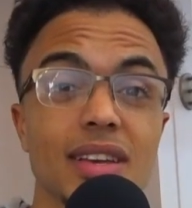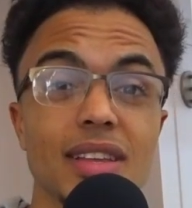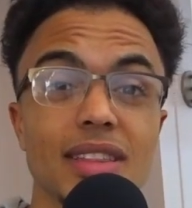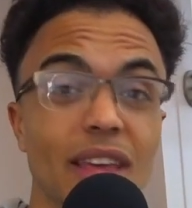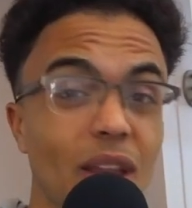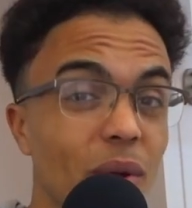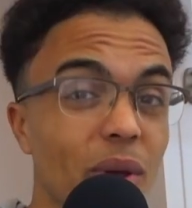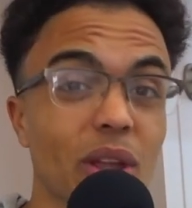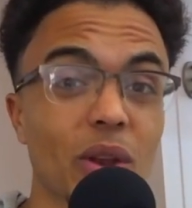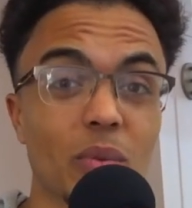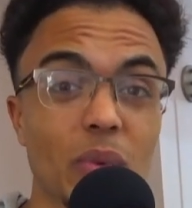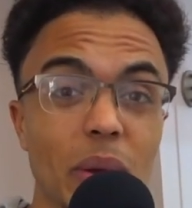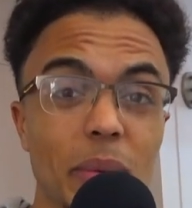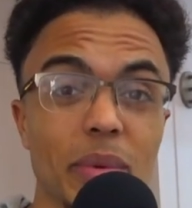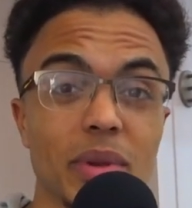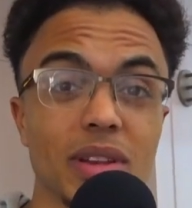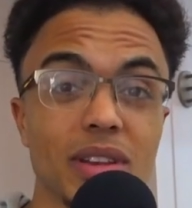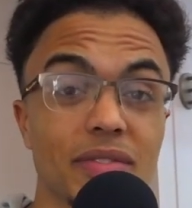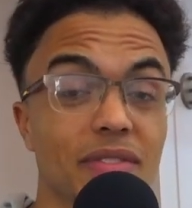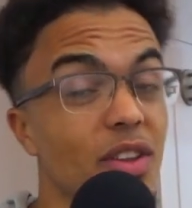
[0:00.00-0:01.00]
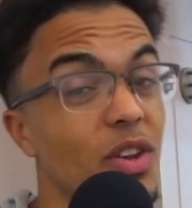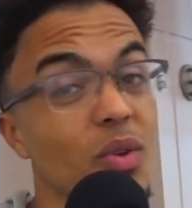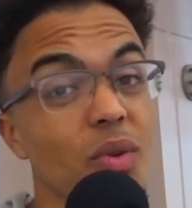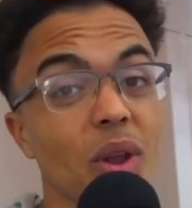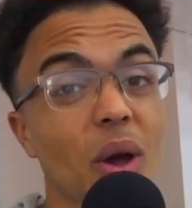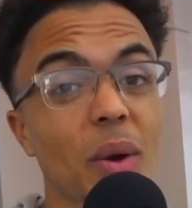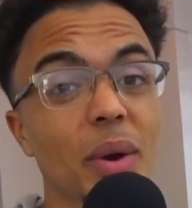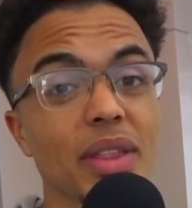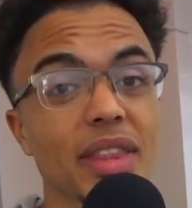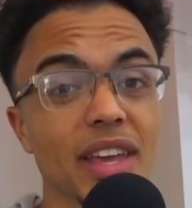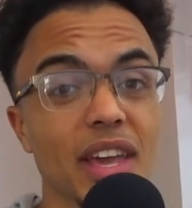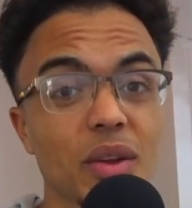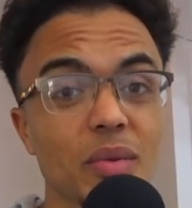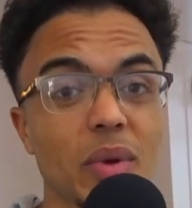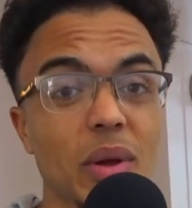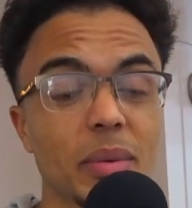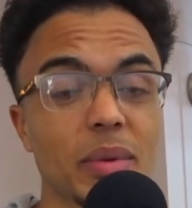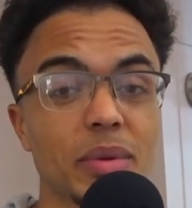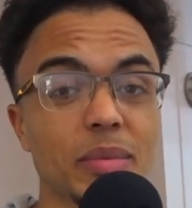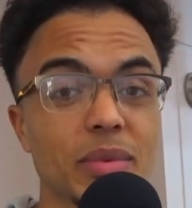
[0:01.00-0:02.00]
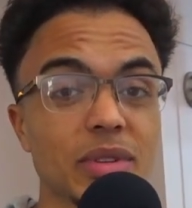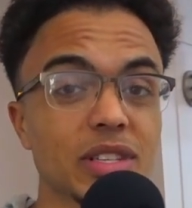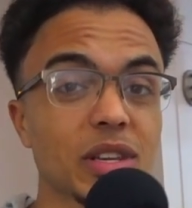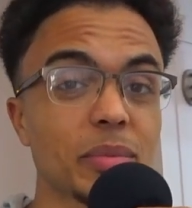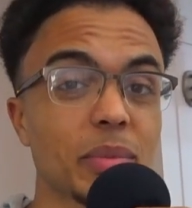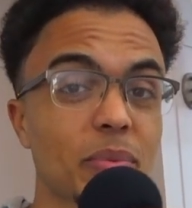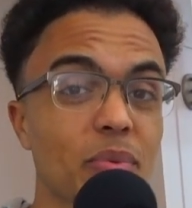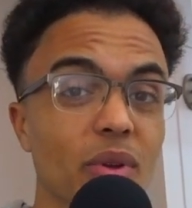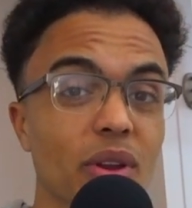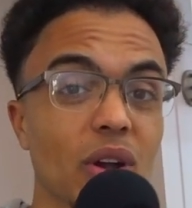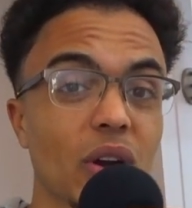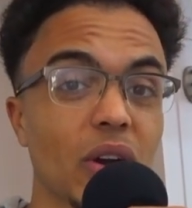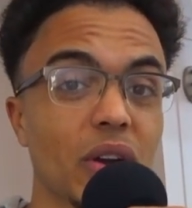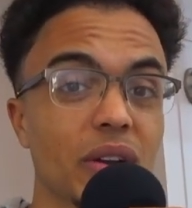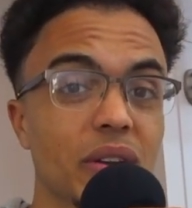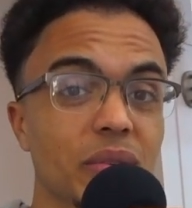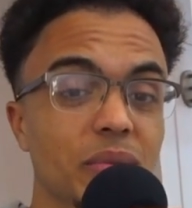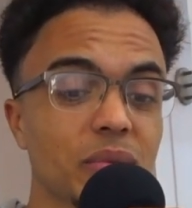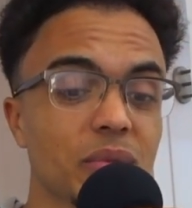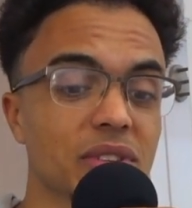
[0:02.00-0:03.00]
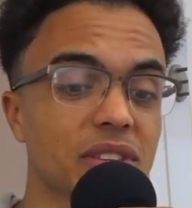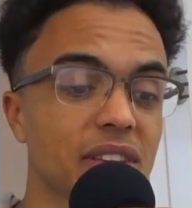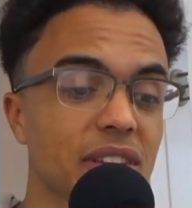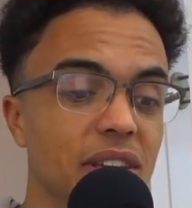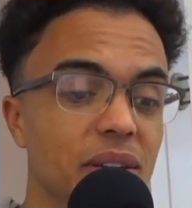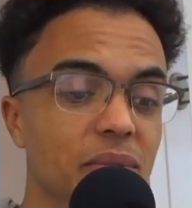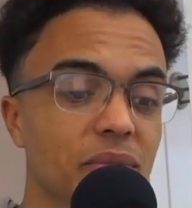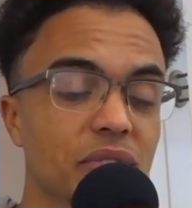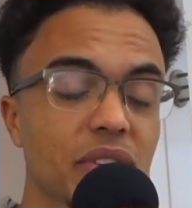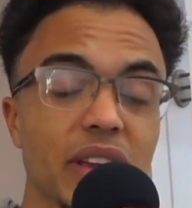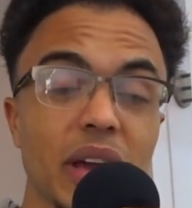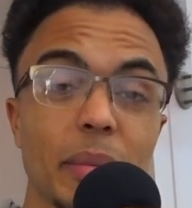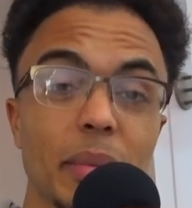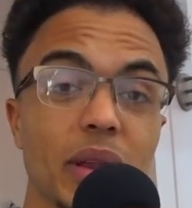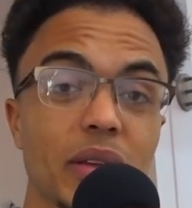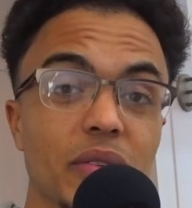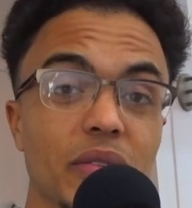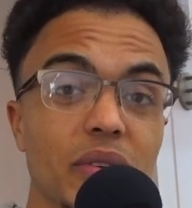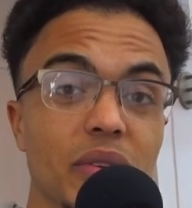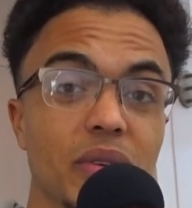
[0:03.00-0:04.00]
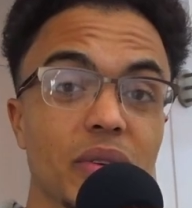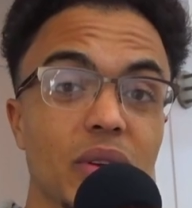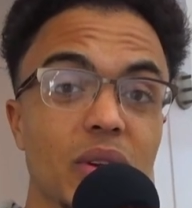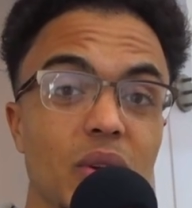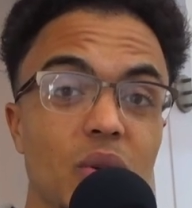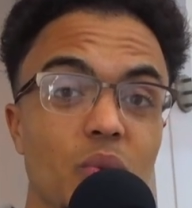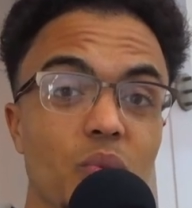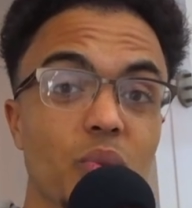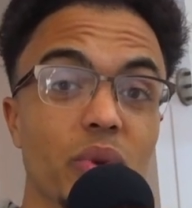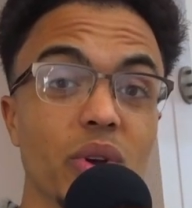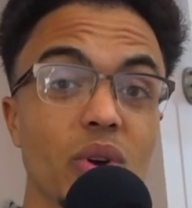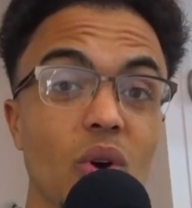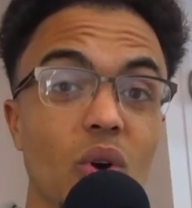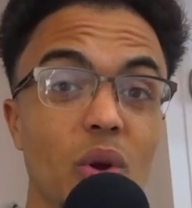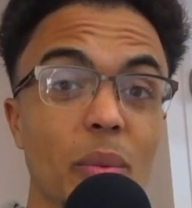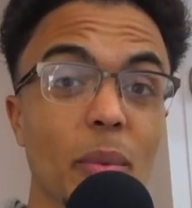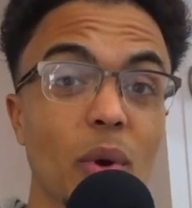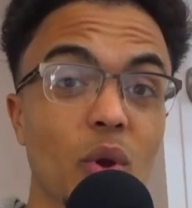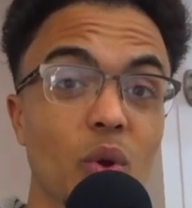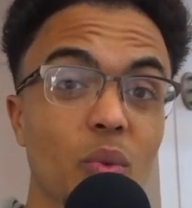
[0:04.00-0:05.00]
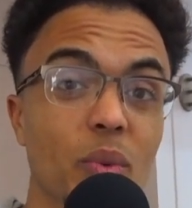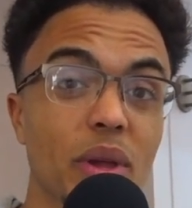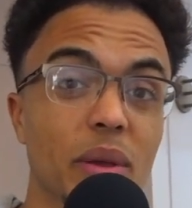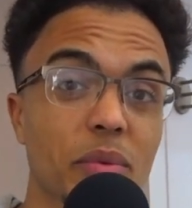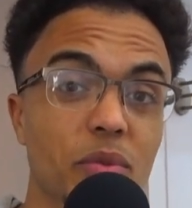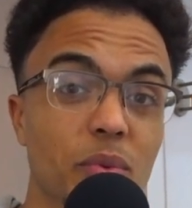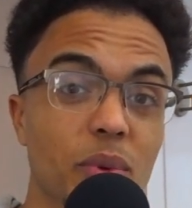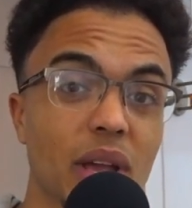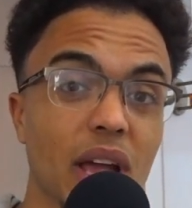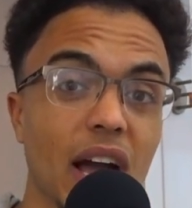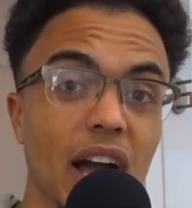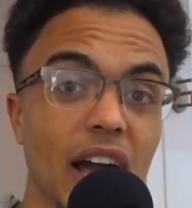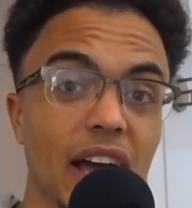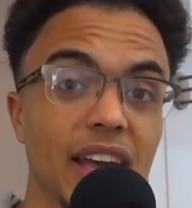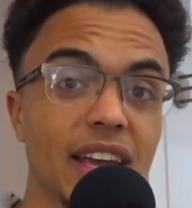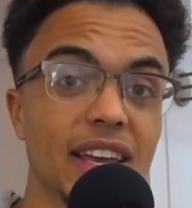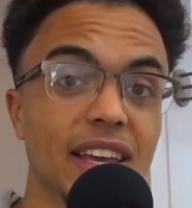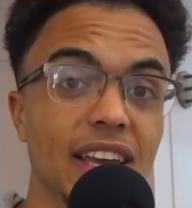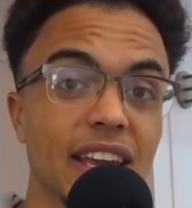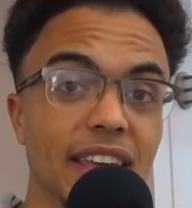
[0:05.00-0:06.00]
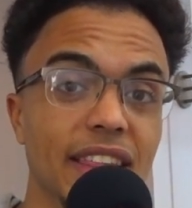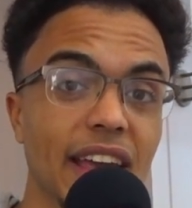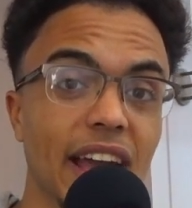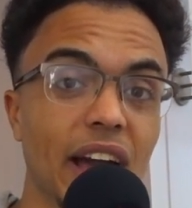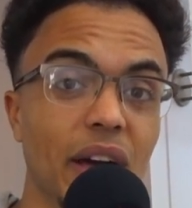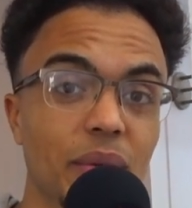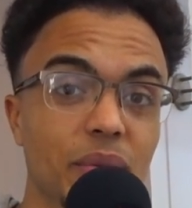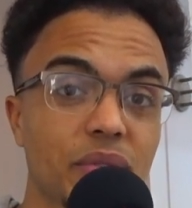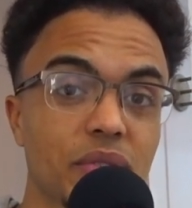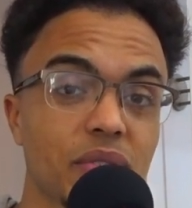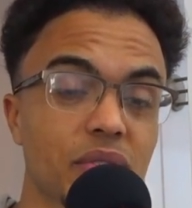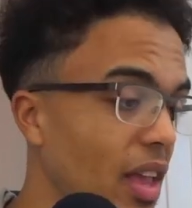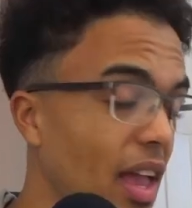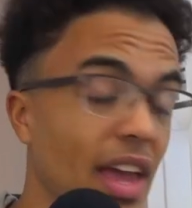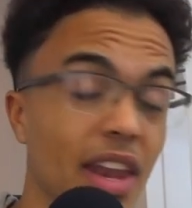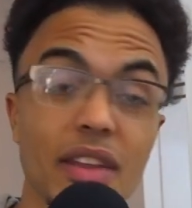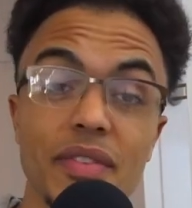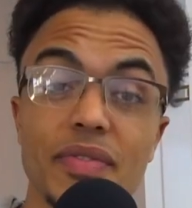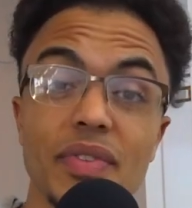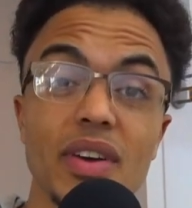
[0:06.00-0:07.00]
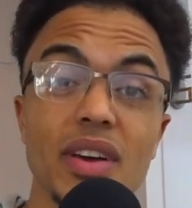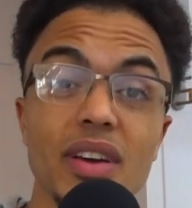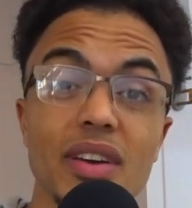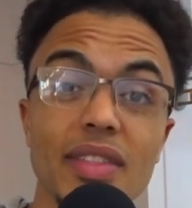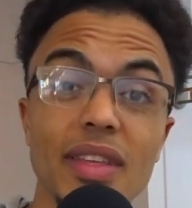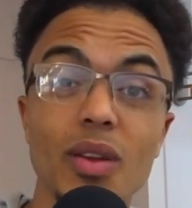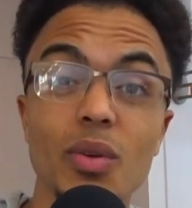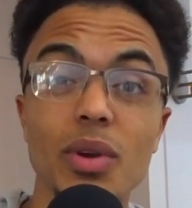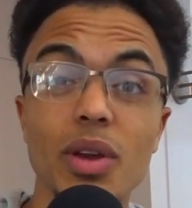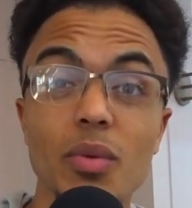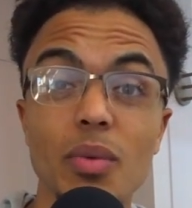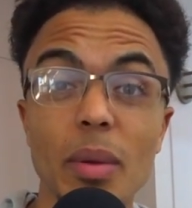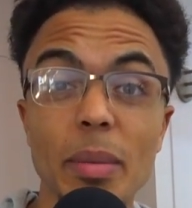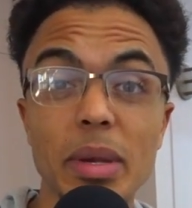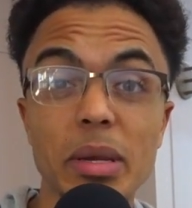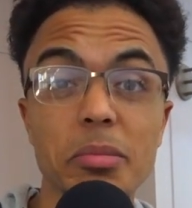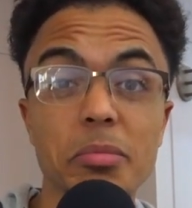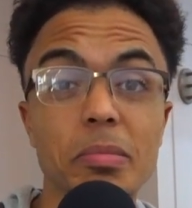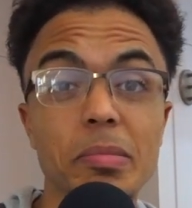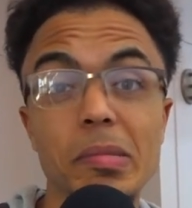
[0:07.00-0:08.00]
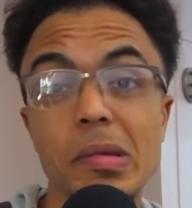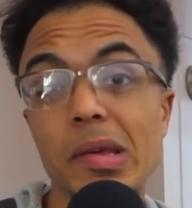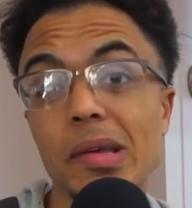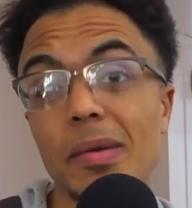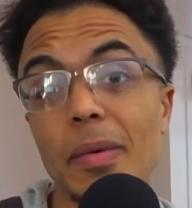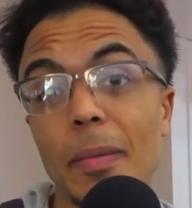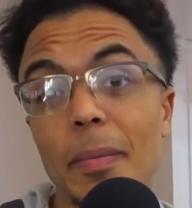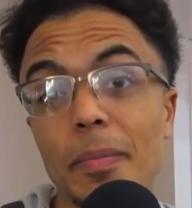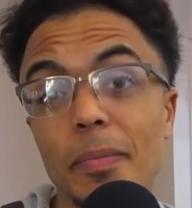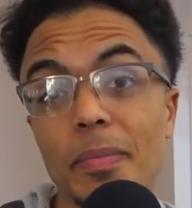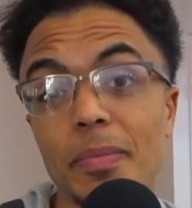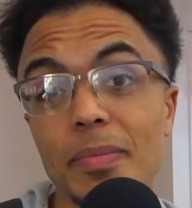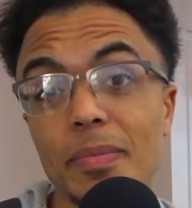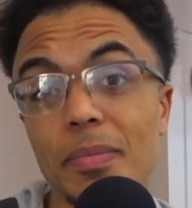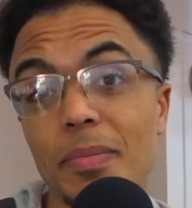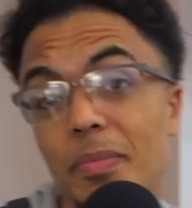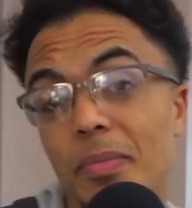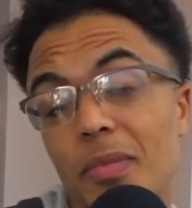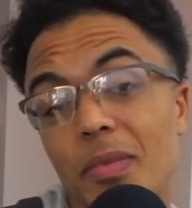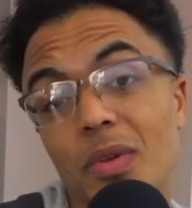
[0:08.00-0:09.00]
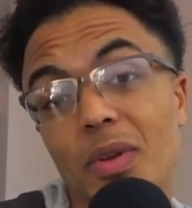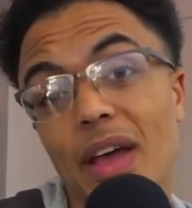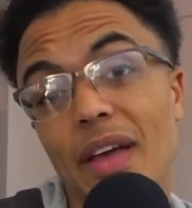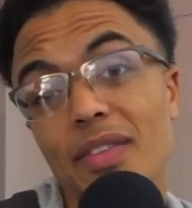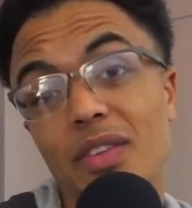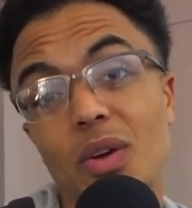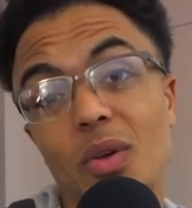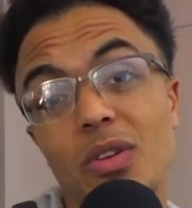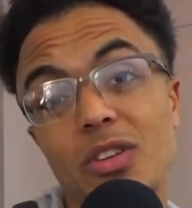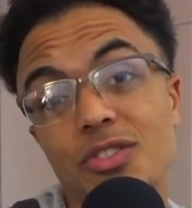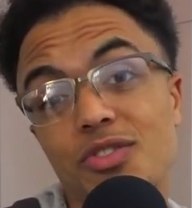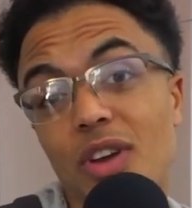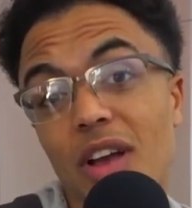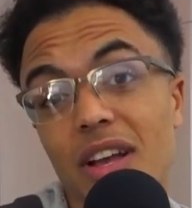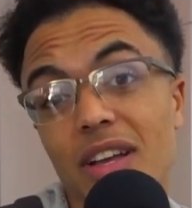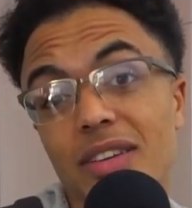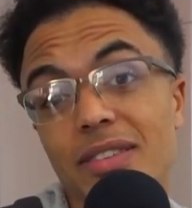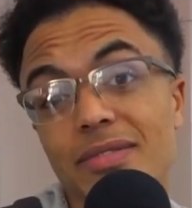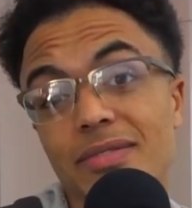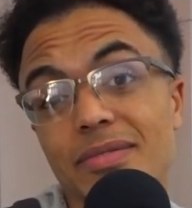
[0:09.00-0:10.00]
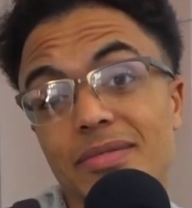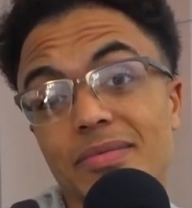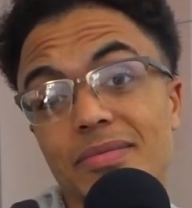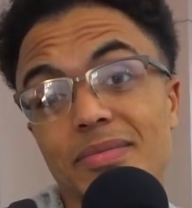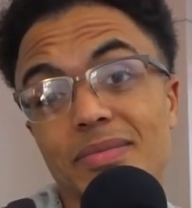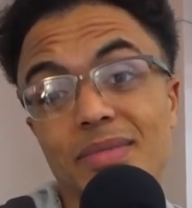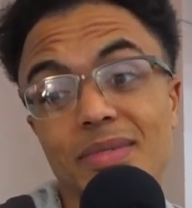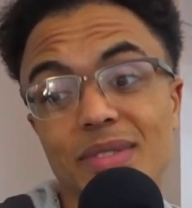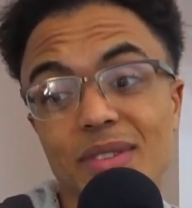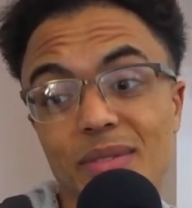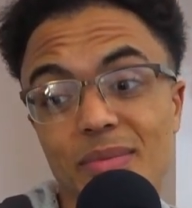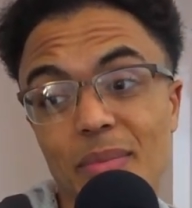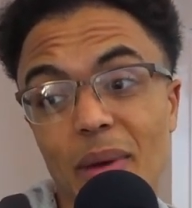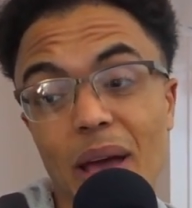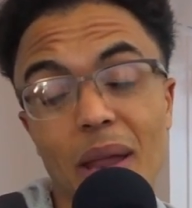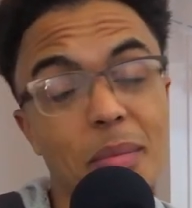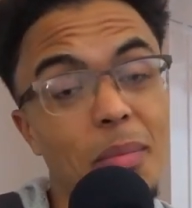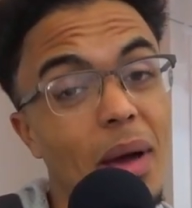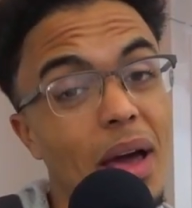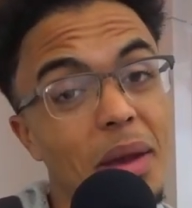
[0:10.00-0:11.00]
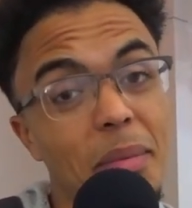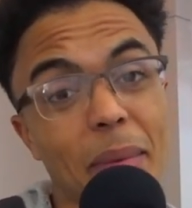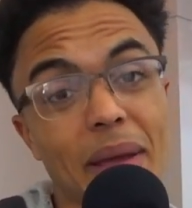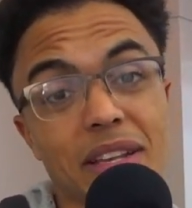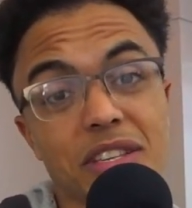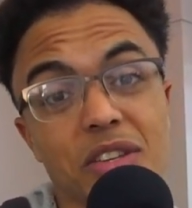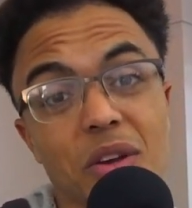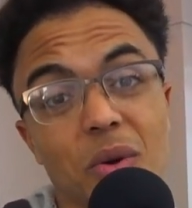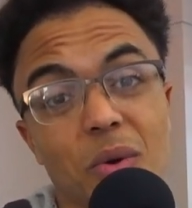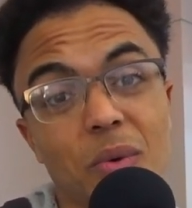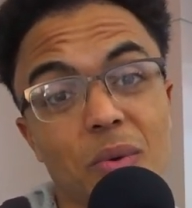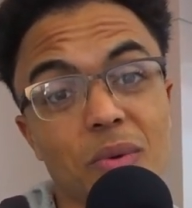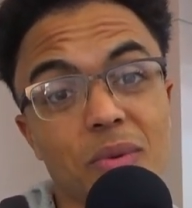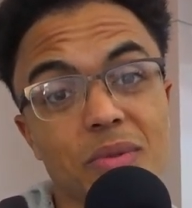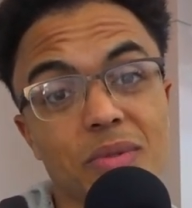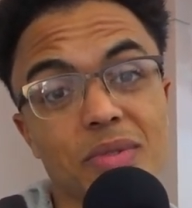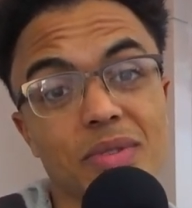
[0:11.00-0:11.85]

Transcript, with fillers: they don't get a ribbon. If they do know it, they get a ribbon. It's gonna be pretty hard. We'll see. We'll see how many real Okamoto weebs we got in the house. And if they don't get a ribbon, you're gonna have to go to the truck and buy the bento.